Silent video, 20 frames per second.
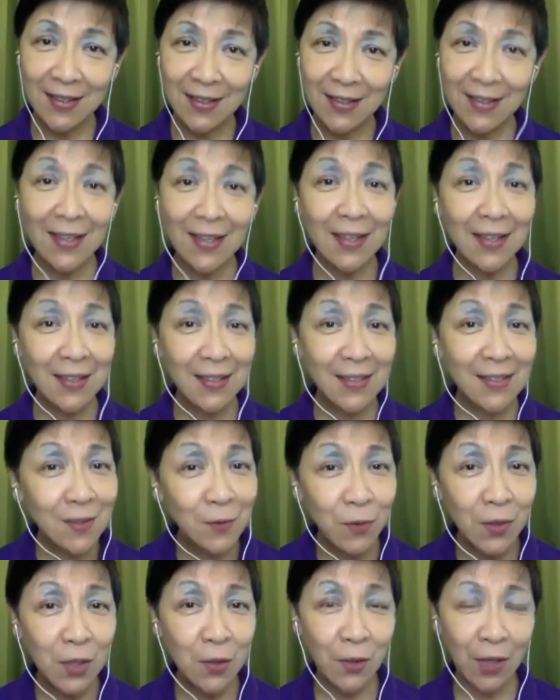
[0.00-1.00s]
that is
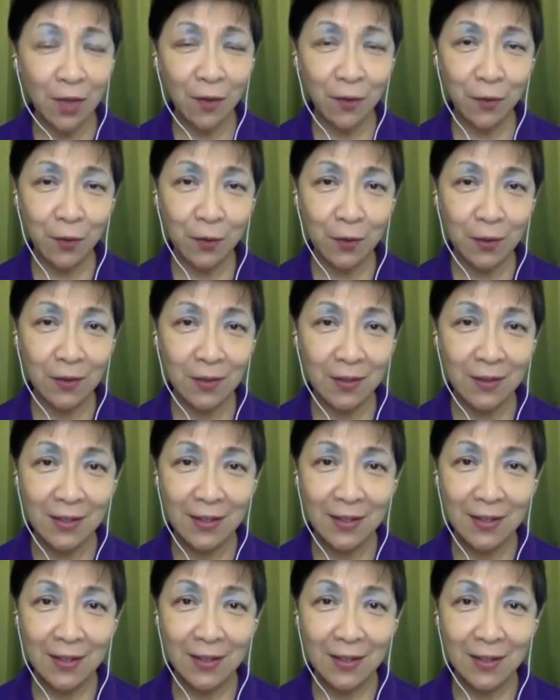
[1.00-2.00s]
regretful,
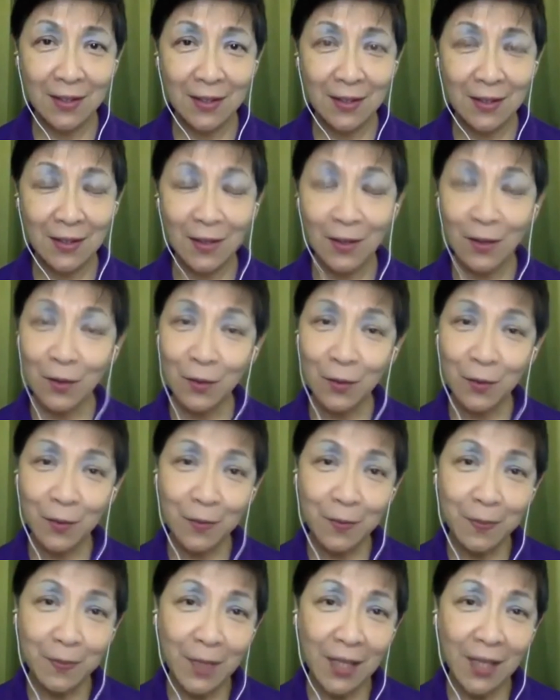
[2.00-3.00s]
of
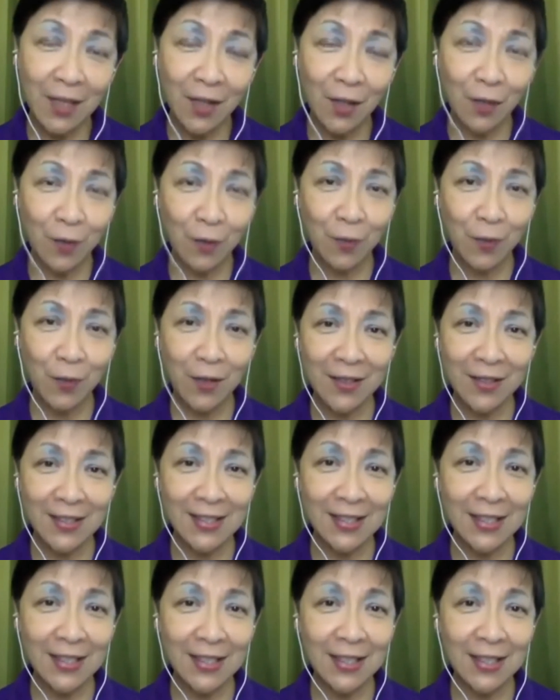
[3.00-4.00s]
making you feel a
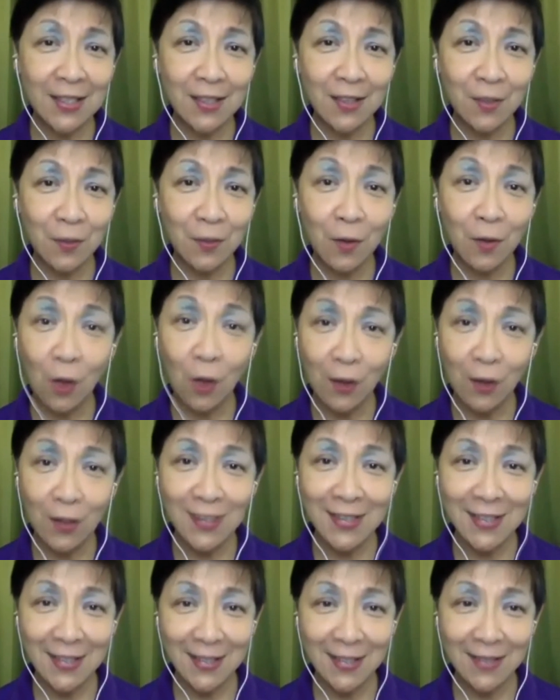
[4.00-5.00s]
sense of
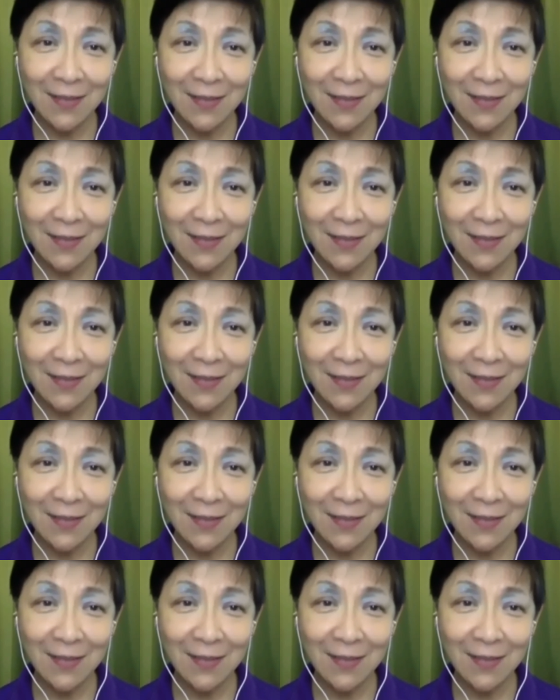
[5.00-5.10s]
loss.